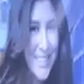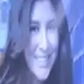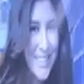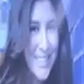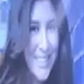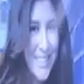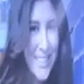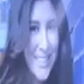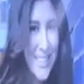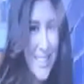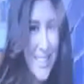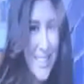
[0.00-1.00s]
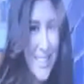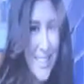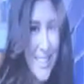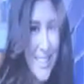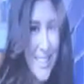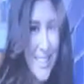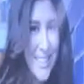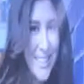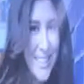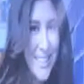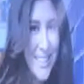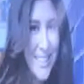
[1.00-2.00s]

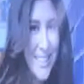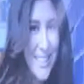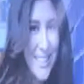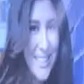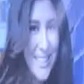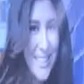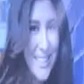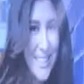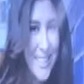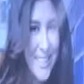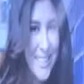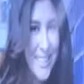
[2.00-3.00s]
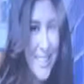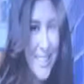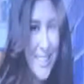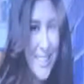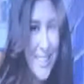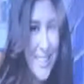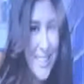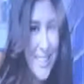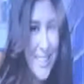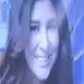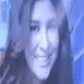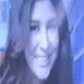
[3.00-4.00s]

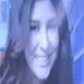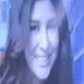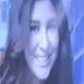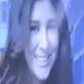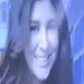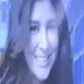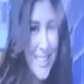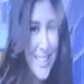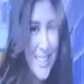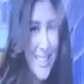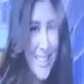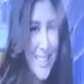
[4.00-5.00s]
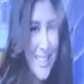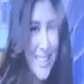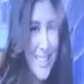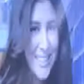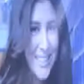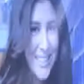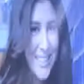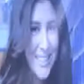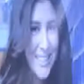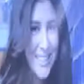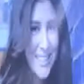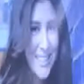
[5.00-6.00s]

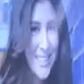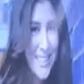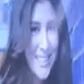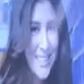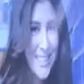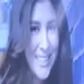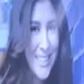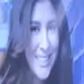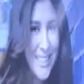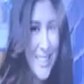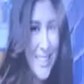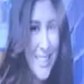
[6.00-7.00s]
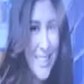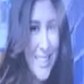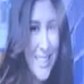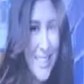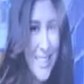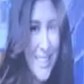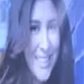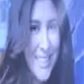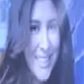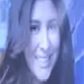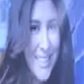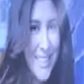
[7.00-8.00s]
This person isn't speaking.